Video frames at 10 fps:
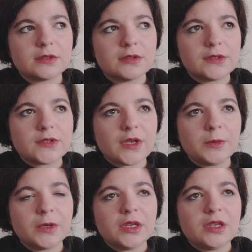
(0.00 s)

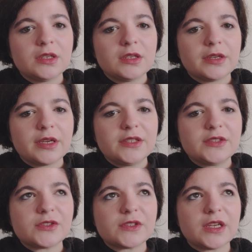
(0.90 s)
So it's
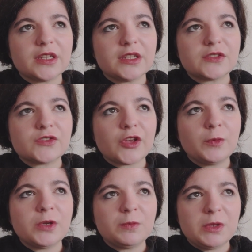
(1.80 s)
just like so
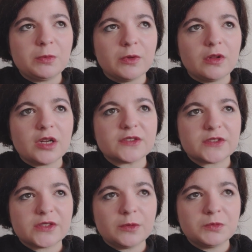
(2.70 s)
many people are
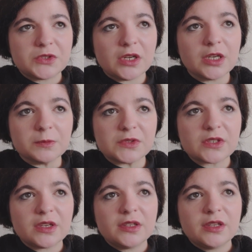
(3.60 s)
sometimes
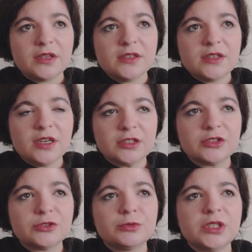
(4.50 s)

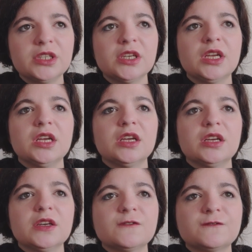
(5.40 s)
hungry
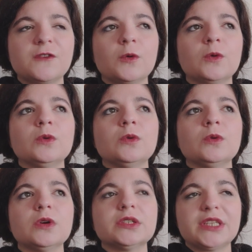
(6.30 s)
for
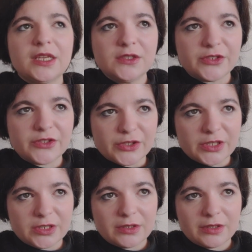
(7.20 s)

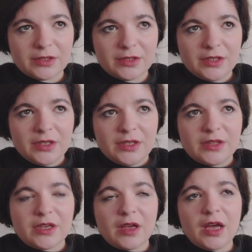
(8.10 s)
attention
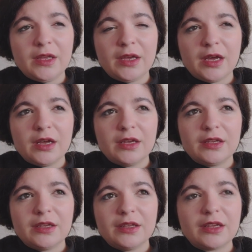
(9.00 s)
that I
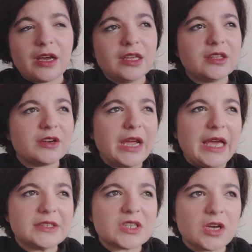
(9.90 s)
either
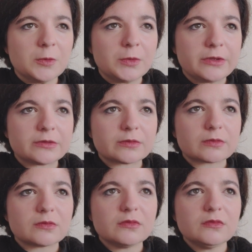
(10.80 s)
act up,
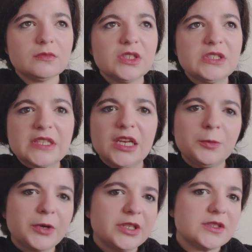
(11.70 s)

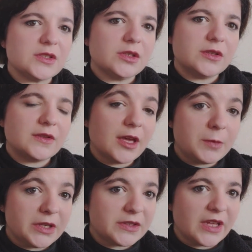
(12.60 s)
celebrate their
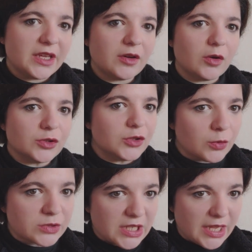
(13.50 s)
birthday on
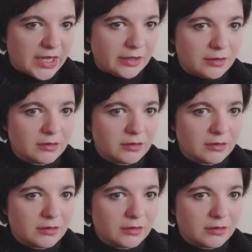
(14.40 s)
your day,